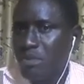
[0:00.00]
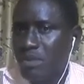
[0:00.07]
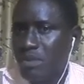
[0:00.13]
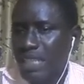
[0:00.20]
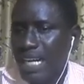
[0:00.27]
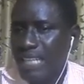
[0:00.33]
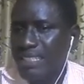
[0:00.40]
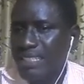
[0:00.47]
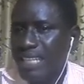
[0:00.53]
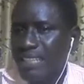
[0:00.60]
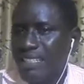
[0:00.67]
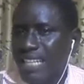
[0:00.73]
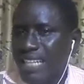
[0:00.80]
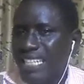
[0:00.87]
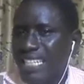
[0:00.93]
at
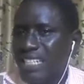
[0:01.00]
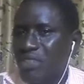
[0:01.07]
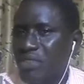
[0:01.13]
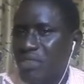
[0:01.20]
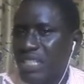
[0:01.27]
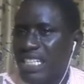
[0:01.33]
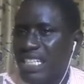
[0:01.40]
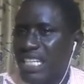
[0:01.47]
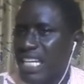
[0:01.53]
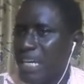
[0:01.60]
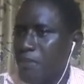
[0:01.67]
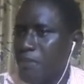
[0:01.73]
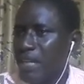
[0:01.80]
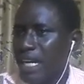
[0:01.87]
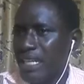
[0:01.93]
39 degree
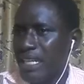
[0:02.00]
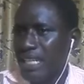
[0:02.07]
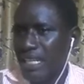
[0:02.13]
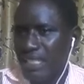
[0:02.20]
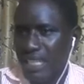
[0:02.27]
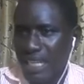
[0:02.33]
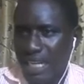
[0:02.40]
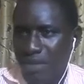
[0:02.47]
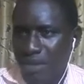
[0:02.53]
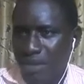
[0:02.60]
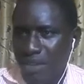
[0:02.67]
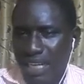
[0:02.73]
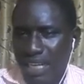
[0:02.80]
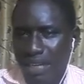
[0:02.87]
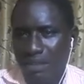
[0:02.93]
API. That's the
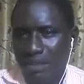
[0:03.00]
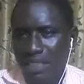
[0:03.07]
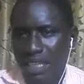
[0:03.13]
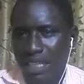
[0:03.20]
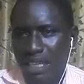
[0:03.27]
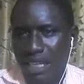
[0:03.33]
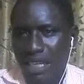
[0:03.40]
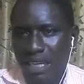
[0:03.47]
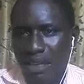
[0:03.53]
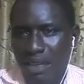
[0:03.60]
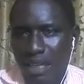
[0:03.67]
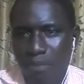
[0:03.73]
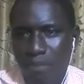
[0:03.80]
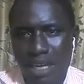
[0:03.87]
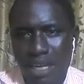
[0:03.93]
American
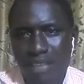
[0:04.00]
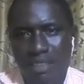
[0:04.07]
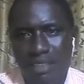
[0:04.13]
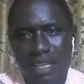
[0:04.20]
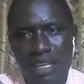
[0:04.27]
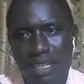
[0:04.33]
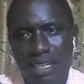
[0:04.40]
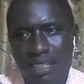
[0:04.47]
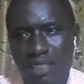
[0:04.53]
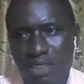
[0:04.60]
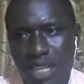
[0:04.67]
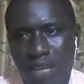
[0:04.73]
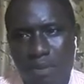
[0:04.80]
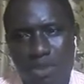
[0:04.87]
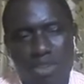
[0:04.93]
Price Institute,
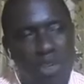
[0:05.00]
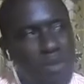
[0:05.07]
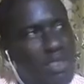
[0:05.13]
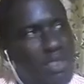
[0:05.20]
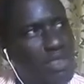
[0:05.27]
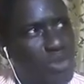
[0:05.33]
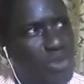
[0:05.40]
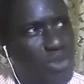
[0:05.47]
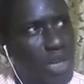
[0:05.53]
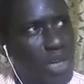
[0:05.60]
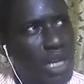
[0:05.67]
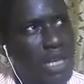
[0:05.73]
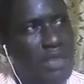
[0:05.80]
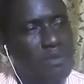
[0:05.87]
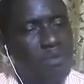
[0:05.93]
Petroleum Institute.
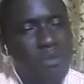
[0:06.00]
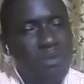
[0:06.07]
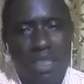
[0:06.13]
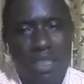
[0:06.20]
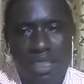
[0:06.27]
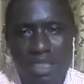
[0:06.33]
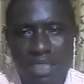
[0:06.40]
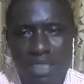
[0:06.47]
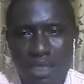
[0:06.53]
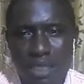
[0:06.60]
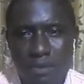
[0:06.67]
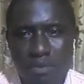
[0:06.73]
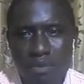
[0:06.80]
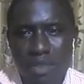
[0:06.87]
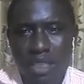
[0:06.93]
You see,
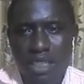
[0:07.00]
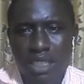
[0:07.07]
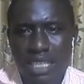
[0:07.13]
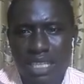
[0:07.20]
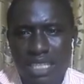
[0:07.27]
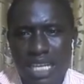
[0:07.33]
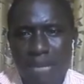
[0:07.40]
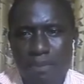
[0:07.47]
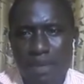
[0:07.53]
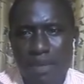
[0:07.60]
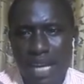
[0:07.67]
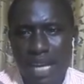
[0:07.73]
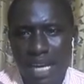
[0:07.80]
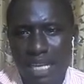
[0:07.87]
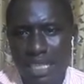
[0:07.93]
this
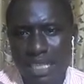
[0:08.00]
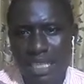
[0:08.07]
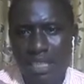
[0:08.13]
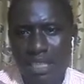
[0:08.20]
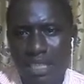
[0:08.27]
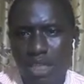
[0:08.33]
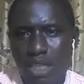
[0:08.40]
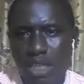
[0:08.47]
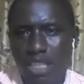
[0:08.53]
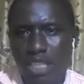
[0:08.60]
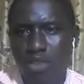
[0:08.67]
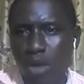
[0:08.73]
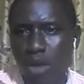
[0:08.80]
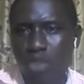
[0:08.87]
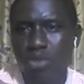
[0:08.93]
API is what
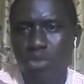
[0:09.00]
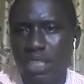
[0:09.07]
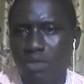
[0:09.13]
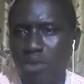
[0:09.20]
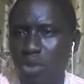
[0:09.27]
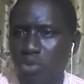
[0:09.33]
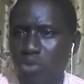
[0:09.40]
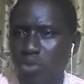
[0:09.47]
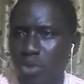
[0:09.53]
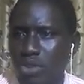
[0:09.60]
will give us what